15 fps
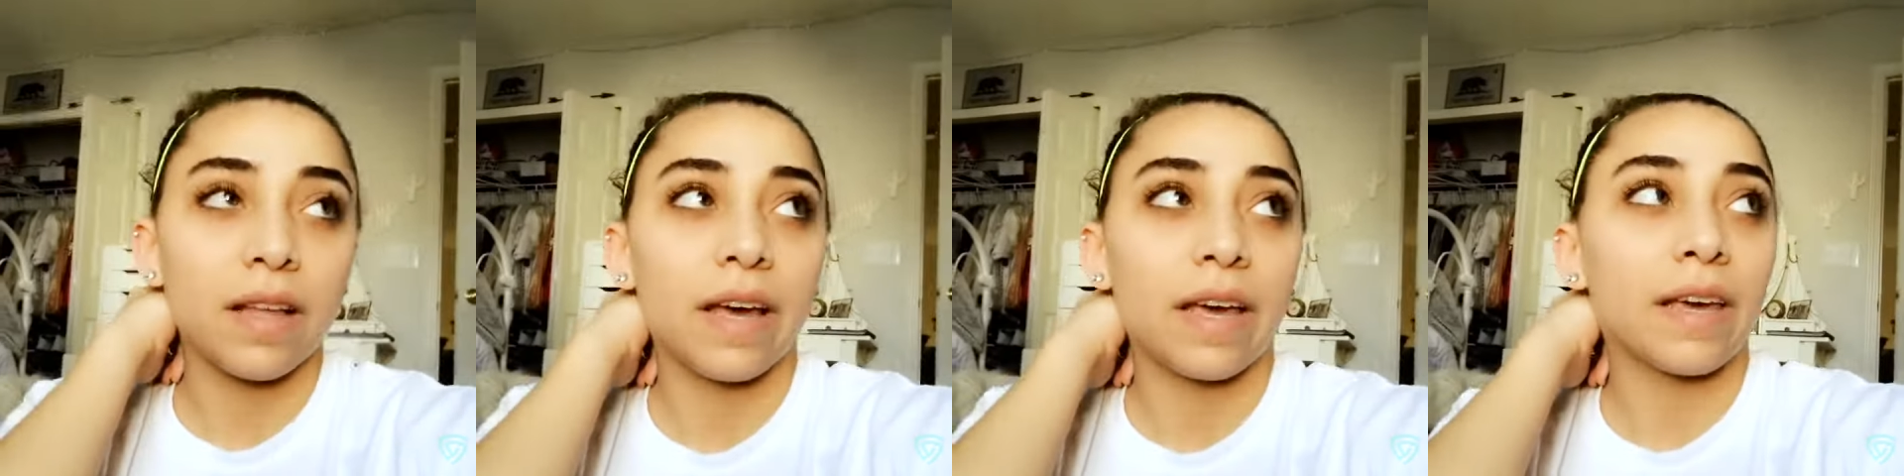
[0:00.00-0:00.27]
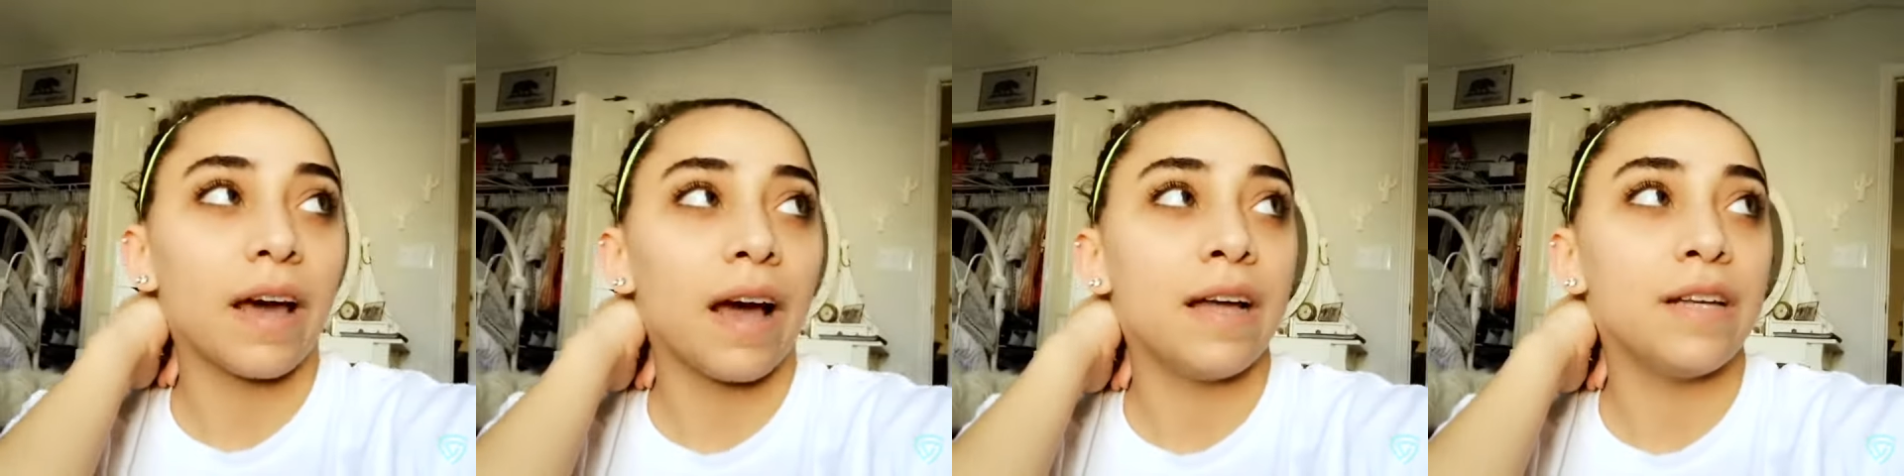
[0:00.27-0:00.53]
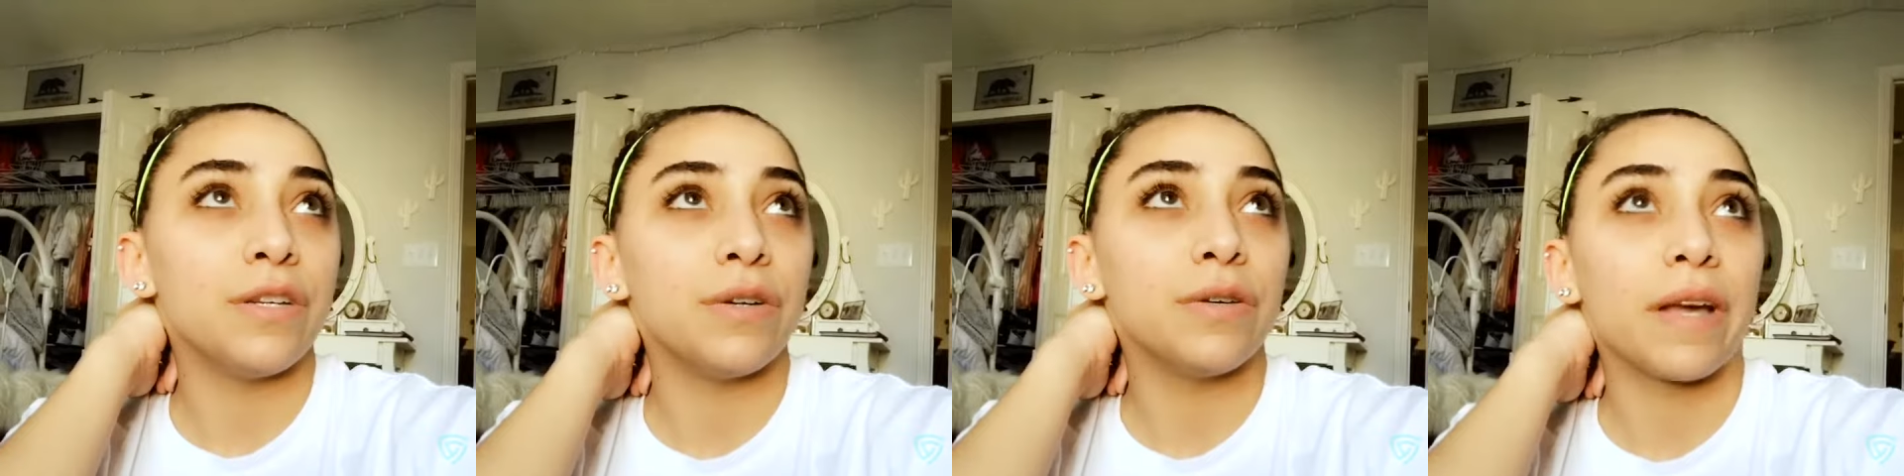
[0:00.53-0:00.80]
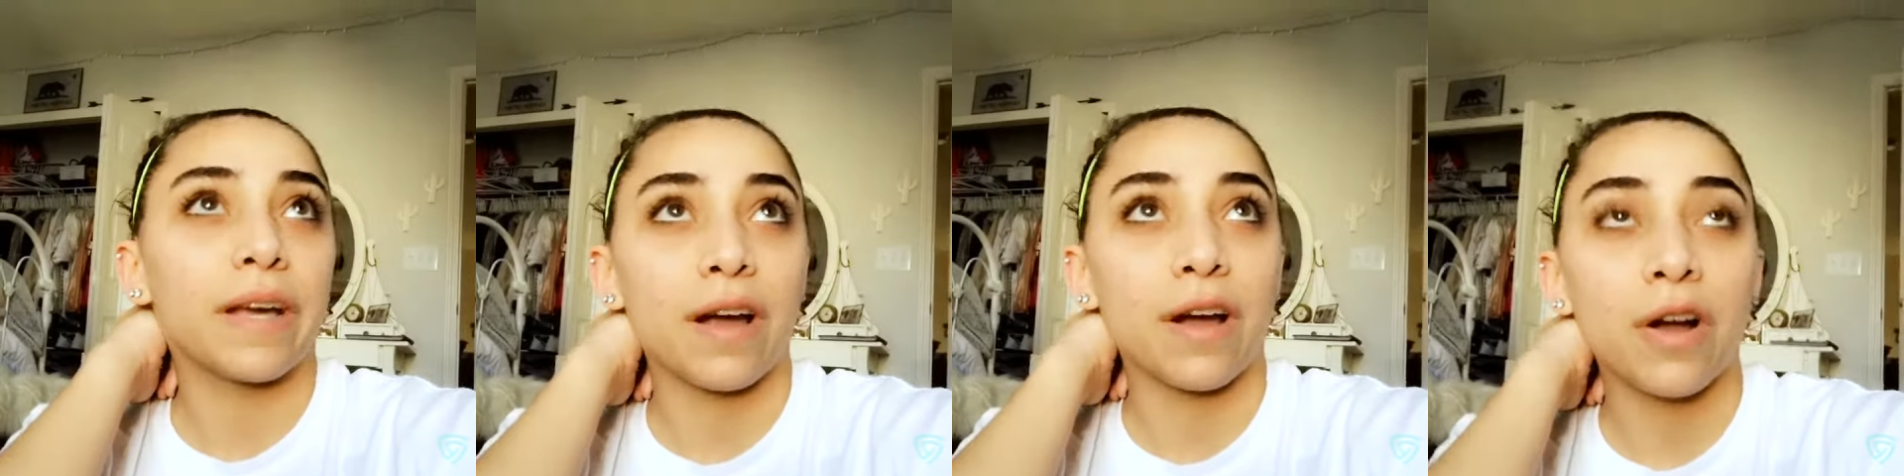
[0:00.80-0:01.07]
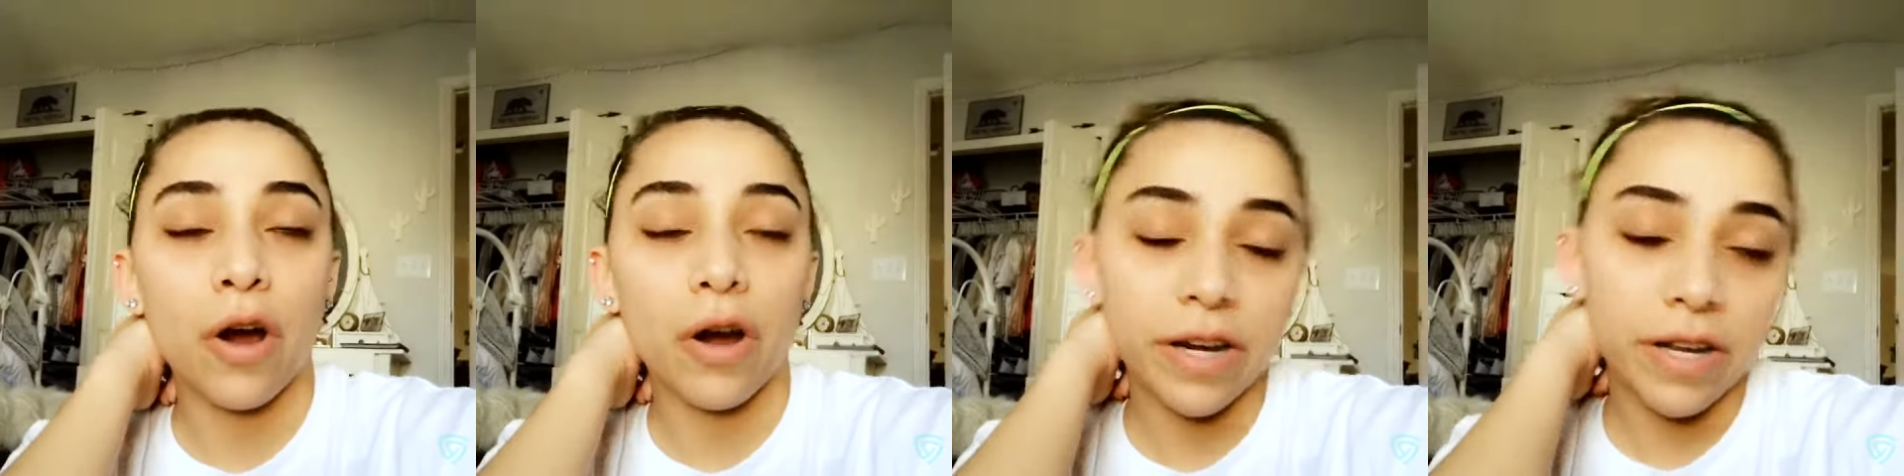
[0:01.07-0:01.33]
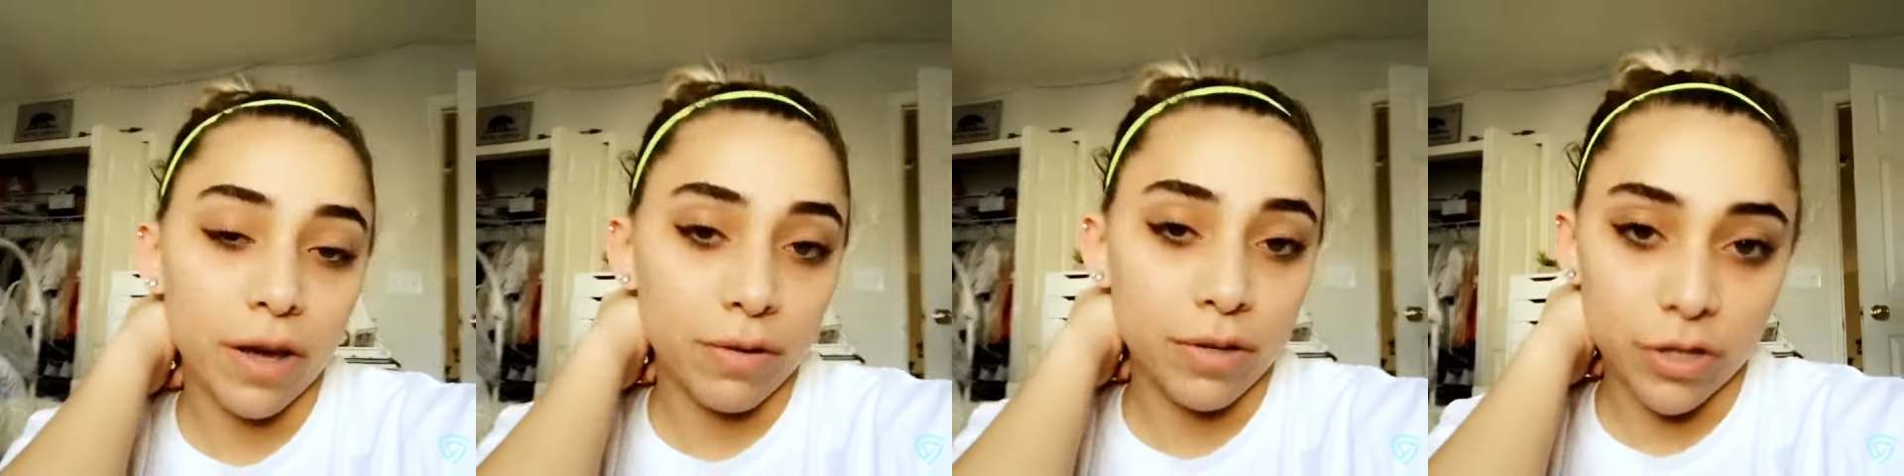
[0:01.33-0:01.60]
Like, I do like a
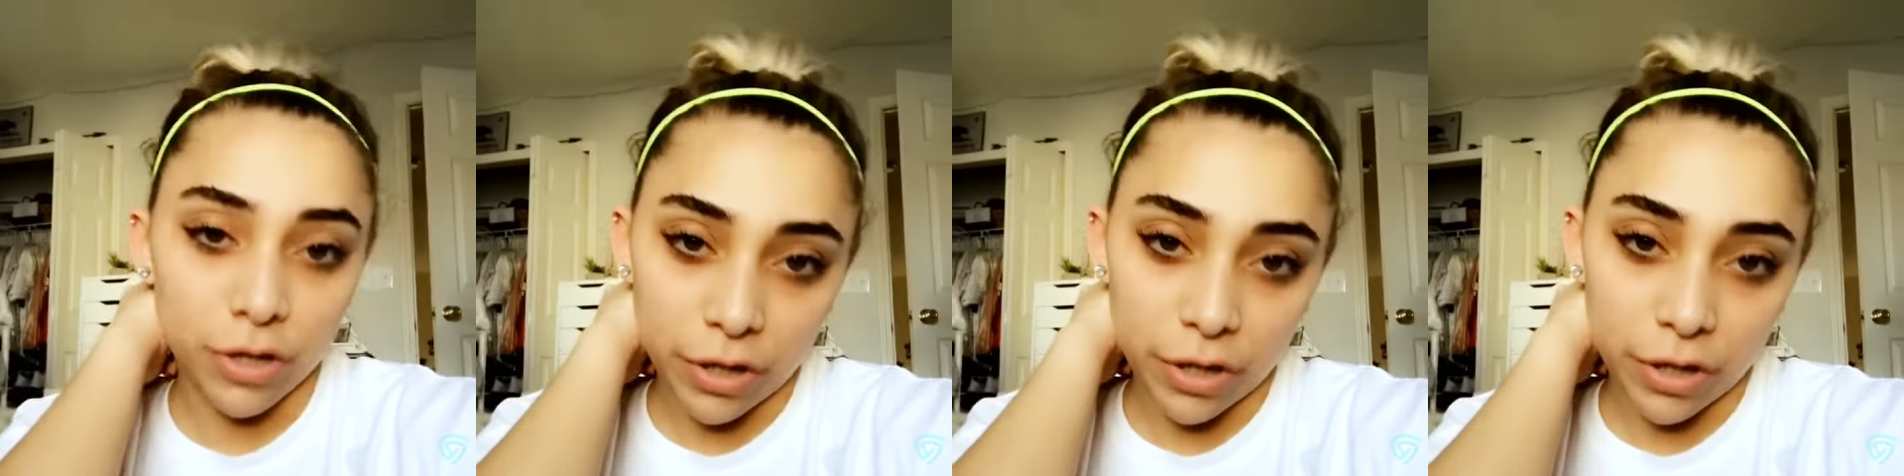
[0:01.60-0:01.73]
cardio